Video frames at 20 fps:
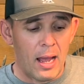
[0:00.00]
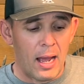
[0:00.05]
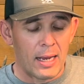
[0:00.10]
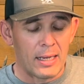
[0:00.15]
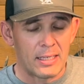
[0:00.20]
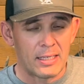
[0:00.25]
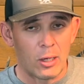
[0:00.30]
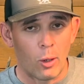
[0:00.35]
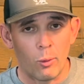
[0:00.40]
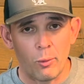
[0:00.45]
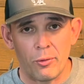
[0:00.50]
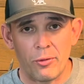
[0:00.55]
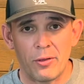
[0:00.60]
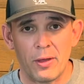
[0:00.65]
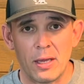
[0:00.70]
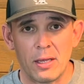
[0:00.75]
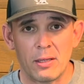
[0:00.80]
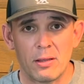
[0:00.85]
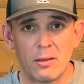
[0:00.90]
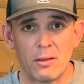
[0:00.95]
I don't
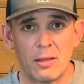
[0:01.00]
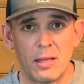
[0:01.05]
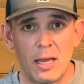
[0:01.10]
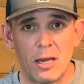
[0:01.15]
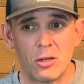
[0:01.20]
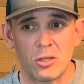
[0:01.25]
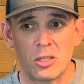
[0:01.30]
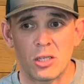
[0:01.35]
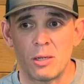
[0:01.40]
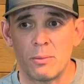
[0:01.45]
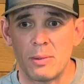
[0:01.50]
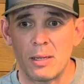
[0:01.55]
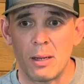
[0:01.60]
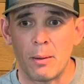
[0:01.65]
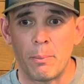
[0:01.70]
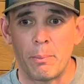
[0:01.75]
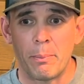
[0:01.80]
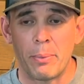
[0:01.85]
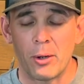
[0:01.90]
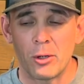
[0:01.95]
think there's going to be
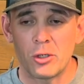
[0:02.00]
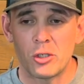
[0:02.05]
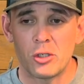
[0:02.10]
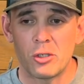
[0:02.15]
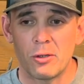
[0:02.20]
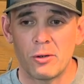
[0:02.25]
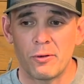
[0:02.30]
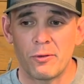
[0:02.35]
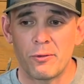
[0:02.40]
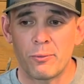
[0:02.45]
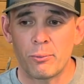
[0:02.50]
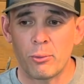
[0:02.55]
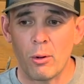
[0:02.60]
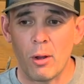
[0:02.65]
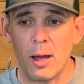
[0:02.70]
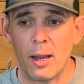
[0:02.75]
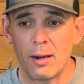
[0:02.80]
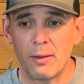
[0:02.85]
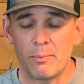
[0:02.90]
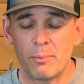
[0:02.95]
a bunch of
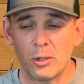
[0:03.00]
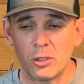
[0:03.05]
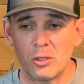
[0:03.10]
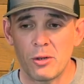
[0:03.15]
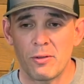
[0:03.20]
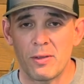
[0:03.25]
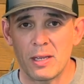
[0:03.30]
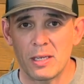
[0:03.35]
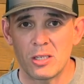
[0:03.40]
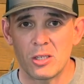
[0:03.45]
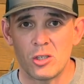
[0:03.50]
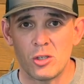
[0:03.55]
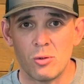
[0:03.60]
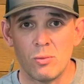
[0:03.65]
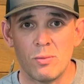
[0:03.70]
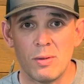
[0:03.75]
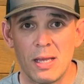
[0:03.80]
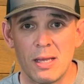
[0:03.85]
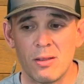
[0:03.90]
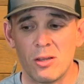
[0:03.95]
things that you
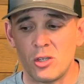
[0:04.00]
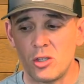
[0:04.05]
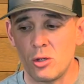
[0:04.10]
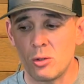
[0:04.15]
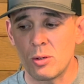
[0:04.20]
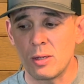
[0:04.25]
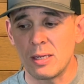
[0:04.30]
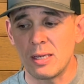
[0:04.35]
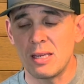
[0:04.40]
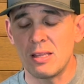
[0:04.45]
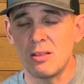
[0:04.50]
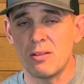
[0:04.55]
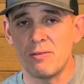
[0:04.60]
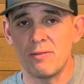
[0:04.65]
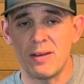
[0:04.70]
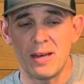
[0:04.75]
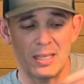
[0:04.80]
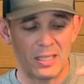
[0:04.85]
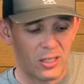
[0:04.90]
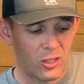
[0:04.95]
need that you can get in the
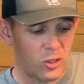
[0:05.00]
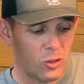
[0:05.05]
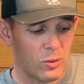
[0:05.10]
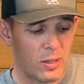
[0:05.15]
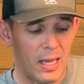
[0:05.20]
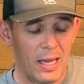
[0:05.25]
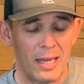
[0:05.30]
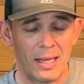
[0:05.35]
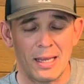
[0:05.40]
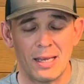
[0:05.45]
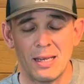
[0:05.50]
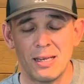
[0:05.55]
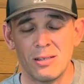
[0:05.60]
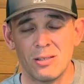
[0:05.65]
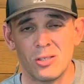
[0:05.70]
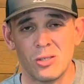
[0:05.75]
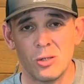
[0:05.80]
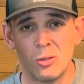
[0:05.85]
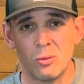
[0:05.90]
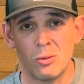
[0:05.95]
vest that you can't get
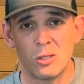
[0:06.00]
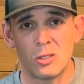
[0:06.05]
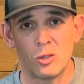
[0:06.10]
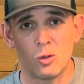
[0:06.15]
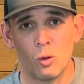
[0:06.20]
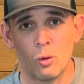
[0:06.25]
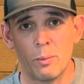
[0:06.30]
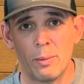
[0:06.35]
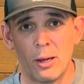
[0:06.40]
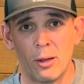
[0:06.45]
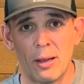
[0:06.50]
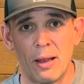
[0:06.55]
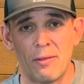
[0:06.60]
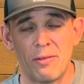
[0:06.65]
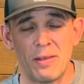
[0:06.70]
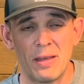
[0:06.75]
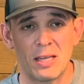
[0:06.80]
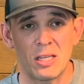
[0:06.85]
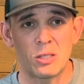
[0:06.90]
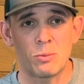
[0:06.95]
into the tool belt. I
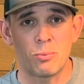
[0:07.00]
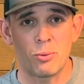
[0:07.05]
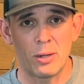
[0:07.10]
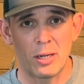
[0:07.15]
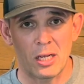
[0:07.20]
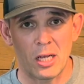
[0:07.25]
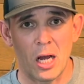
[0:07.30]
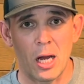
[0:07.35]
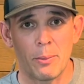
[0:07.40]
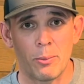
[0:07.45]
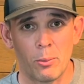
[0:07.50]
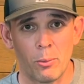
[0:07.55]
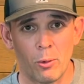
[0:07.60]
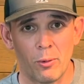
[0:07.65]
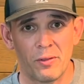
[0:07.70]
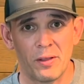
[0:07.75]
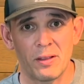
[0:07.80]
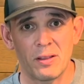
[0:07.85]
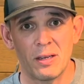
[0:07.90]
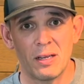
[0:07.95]
think it's pretty comparable.
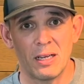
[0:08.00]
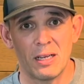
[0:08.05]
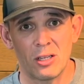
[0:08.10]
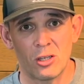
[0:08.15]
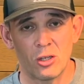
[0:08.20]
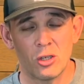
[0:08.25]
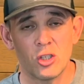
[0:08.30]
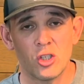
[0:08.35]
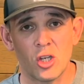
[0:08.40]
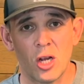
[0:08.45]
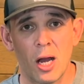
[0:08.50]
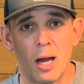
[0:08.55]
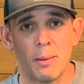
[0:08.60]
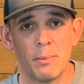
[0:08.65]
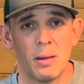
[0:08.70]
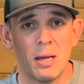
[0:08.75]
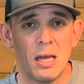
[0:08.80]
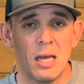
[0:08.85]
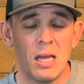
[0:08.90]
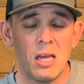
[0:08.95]
I think they did a good job
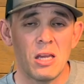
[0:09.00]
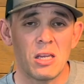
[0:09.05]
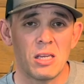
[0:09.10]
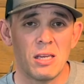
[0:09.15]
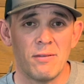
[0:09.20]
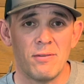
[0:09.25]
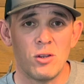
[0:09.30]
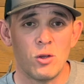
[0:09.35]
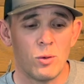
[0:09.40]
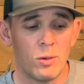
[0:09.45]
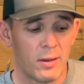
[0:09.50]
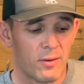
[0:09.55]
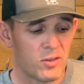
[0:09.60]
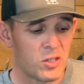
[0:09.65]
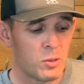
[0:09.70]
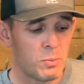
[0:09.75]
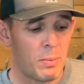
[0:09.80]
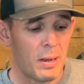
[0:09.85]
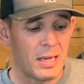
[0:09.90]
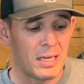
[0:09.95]
to give you enough
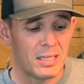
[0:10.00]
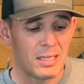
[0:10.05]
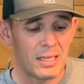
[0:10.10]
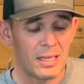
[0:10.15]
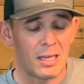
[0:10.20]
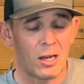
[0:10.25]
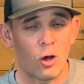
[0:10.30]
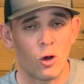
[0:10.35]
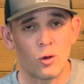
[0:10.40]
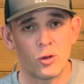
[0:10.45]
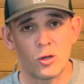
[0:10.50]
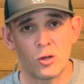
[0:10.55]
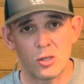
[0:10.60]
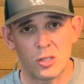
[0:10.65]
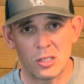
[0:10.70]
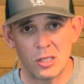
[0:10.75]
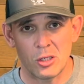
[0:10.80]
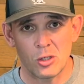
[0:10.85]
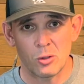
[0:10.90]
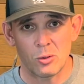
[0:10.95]
space to get all your
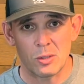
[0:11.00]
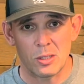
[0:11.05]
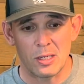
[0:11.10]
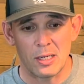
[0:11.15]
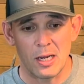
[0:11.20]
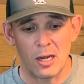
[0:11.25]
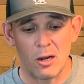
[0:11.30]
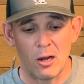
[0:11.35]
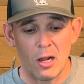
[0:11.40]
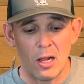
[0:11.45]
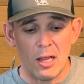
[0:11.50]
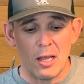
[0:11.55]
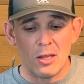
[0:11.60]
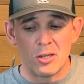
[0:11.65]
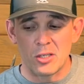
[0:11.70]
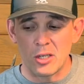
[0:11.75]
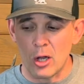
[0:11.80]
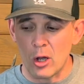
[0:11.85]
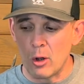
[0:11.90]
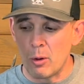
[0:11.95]
essentials in here.
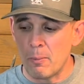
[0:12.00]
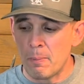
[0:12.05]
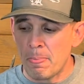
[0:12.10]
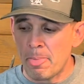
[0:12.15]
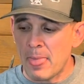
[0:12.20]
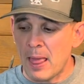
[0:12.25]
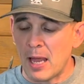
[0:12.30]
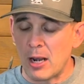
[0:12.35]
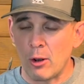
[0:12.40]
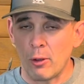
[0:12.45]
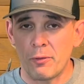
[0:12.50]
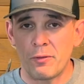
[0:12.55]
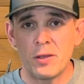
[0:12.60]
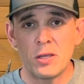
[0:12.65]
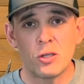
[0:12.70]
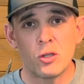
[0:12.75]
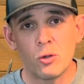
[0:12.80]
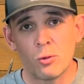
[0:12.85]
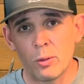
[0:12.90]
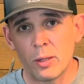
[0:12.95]
So I don't
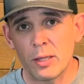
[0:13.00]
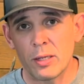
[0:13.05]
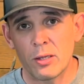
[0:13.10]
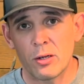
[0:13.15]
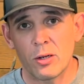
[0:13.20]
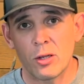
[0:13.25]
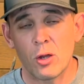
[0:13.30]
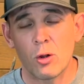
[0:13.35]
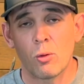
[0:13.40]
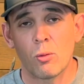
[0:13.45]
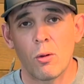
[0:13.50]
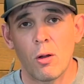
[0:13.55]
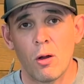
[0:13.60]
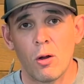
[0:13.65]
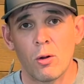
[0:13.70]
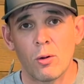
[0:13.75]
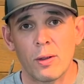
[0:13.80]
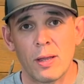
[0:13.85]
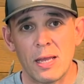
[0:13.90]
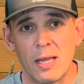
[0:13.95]
think you're really going to go
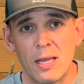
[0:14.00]
wrong